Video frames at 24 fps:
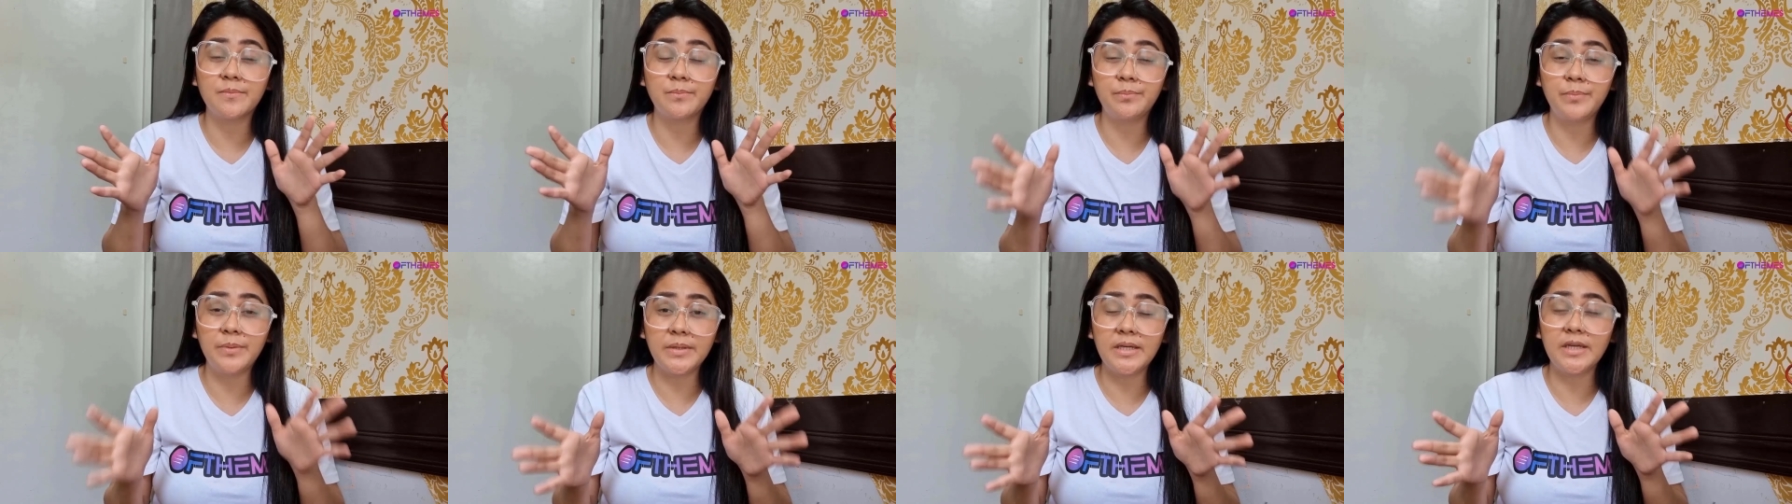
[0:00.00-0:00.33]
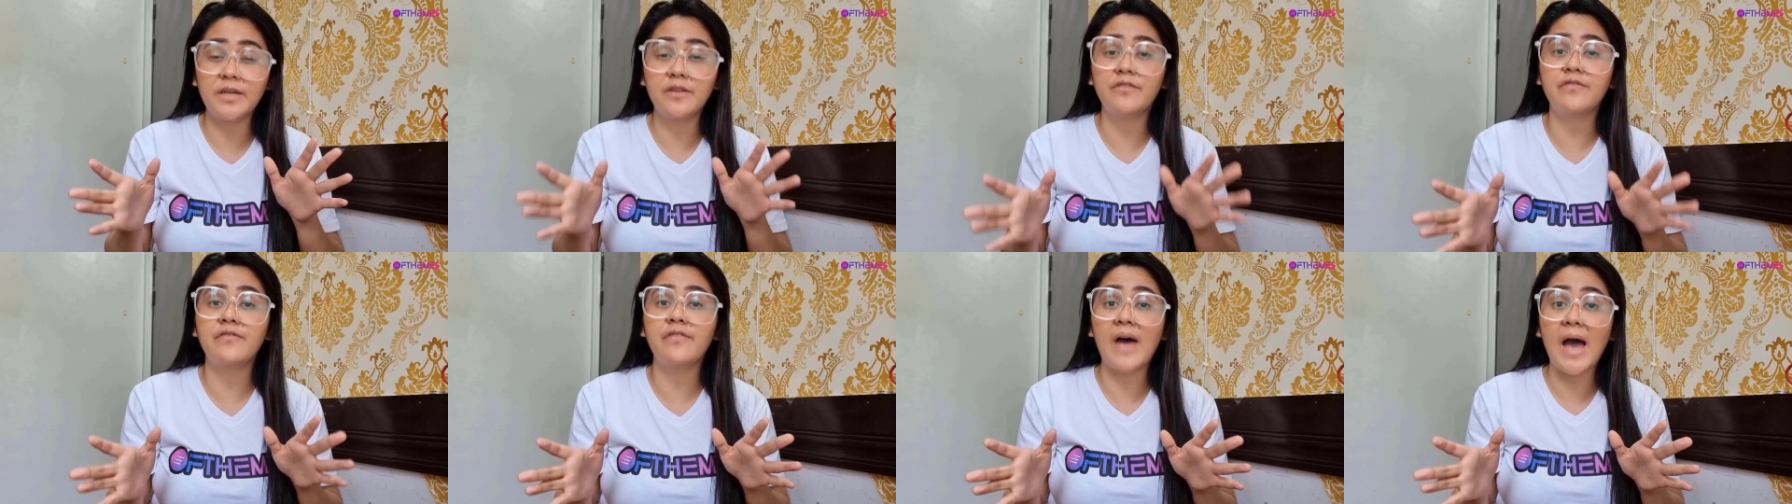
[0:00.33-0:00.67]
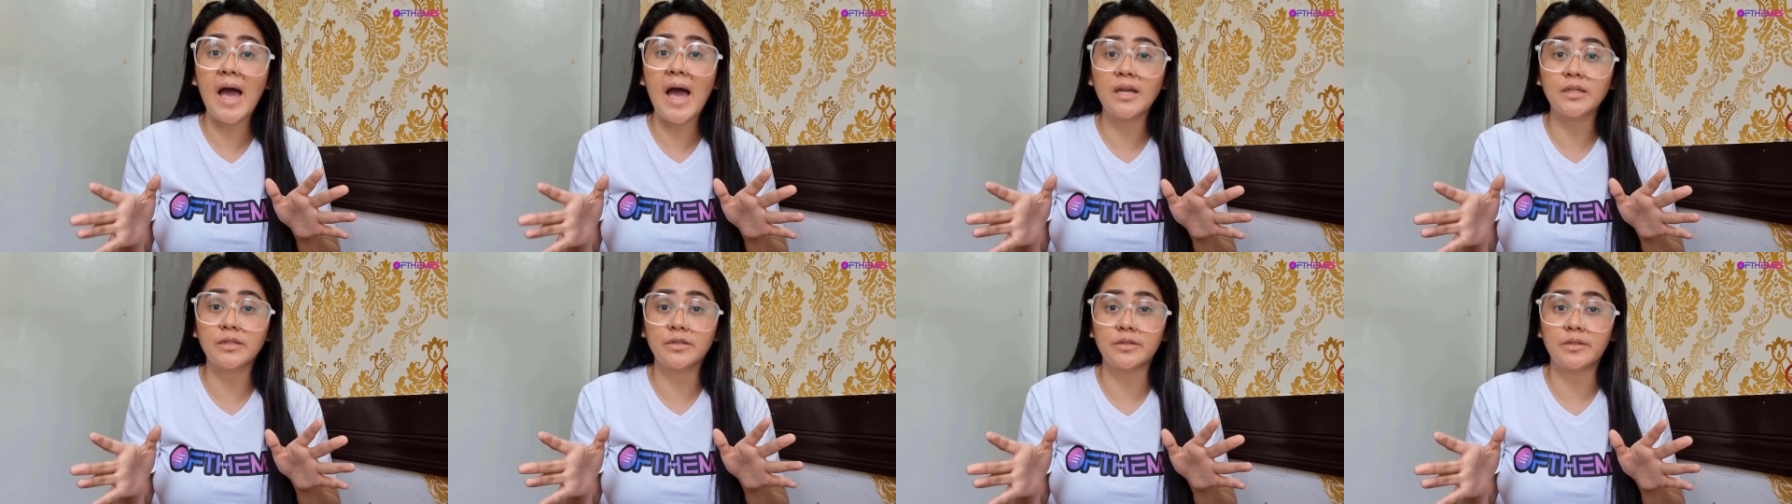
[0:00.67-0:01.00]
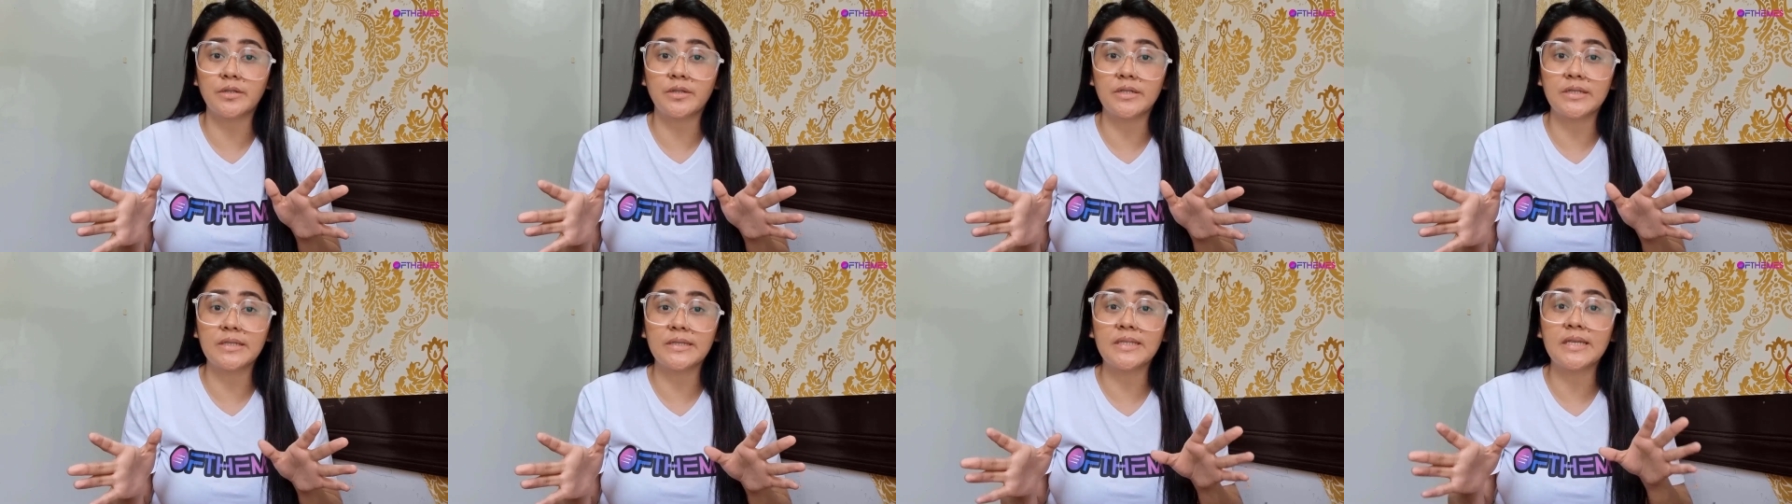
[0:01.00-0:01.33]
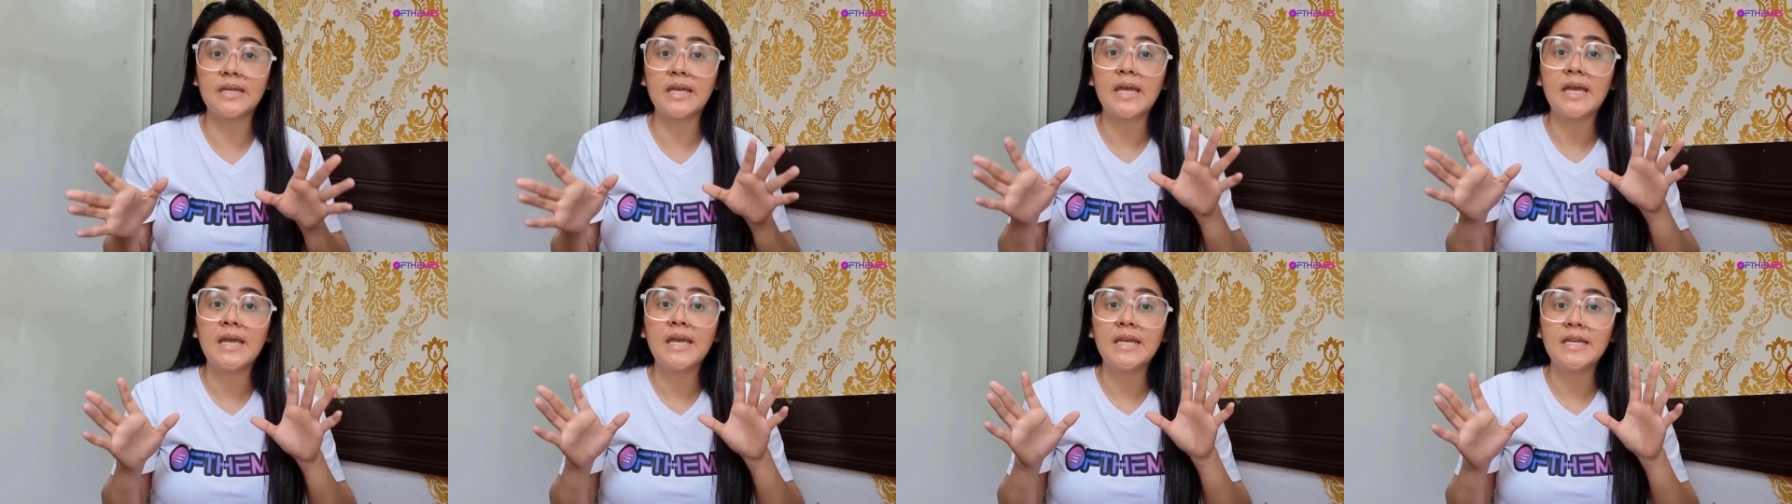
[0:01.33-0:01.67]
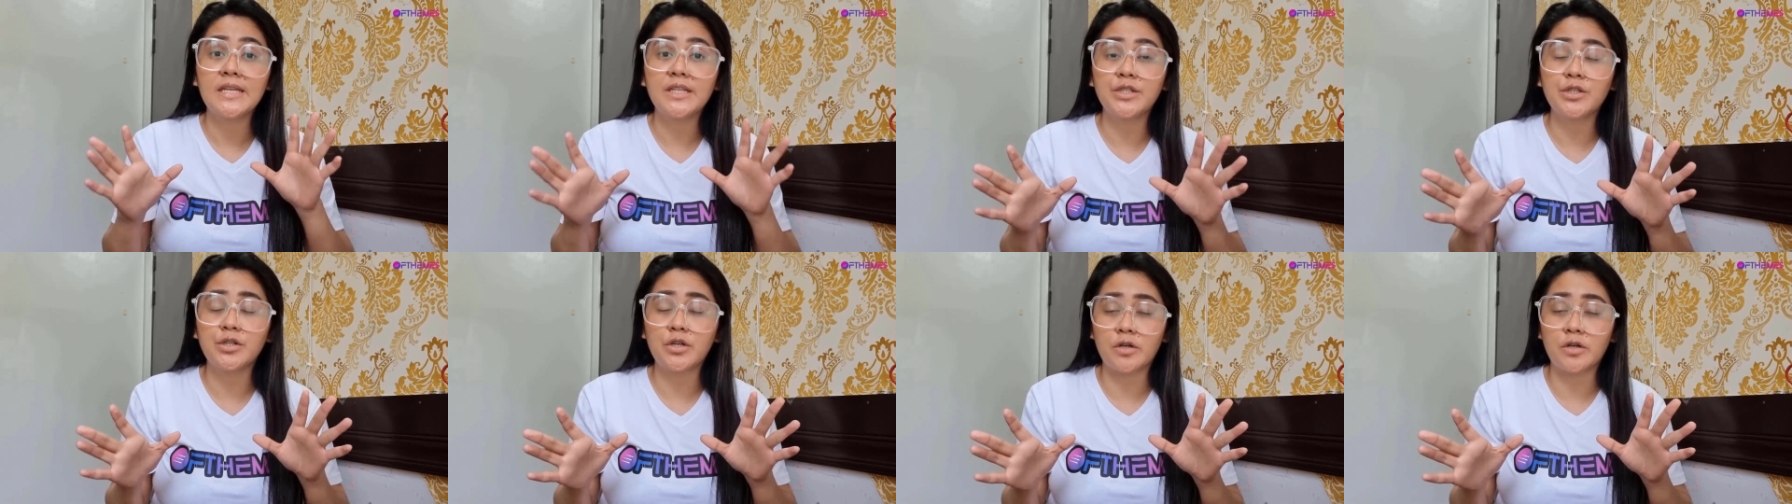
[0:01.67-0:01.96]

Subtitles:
a big factors in